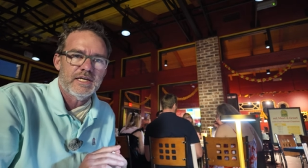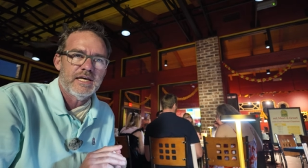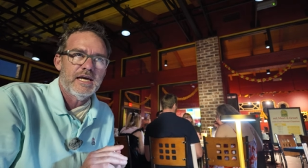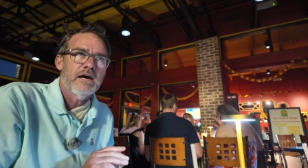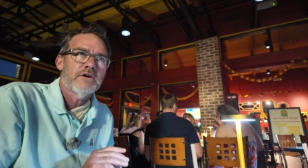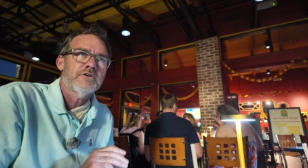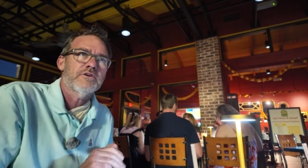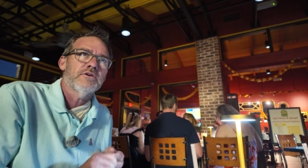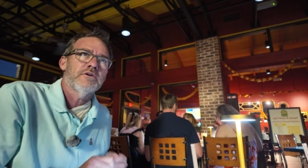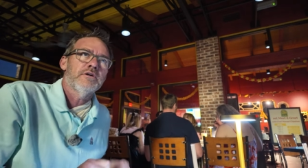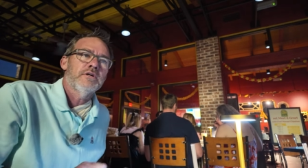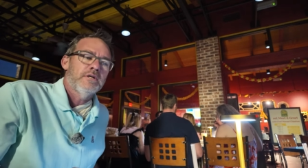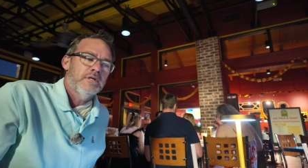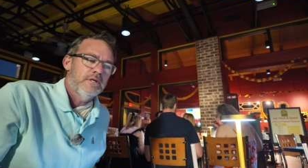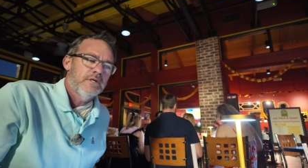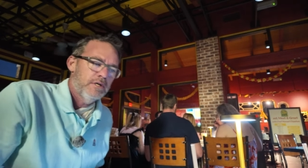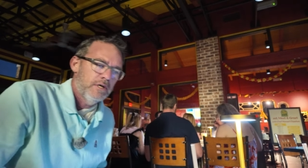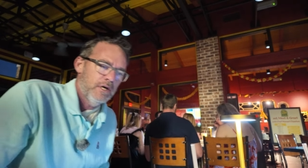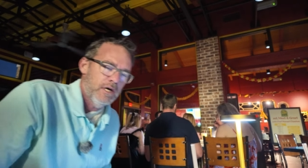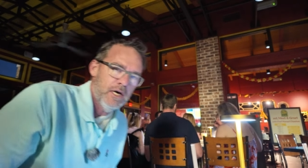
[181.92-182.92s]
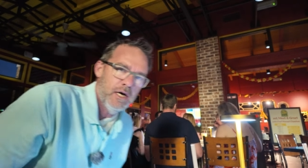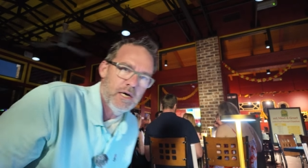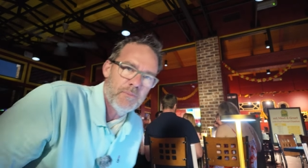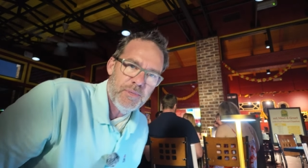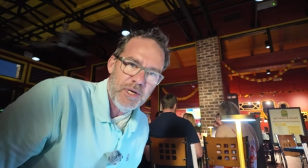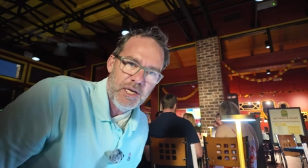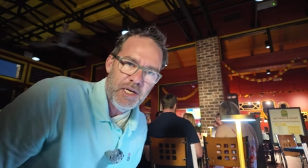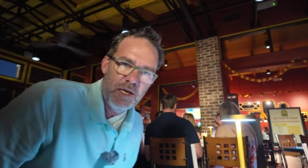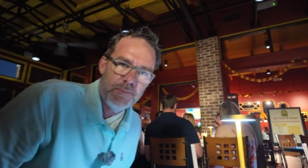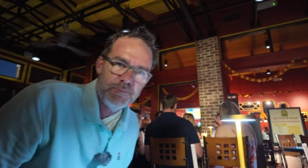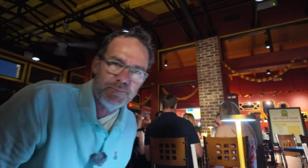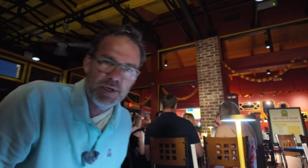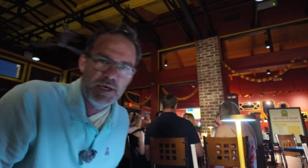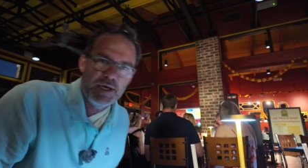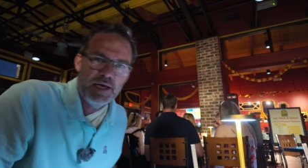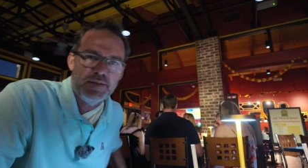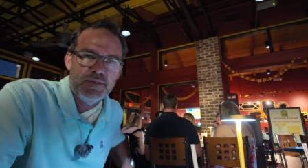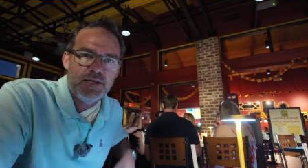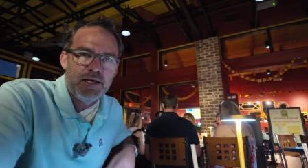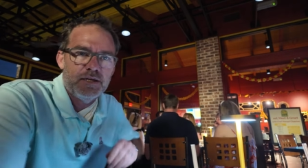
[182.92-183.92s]
counter, pick it up,
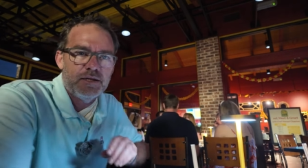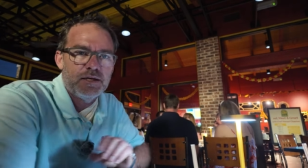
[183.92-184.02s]
and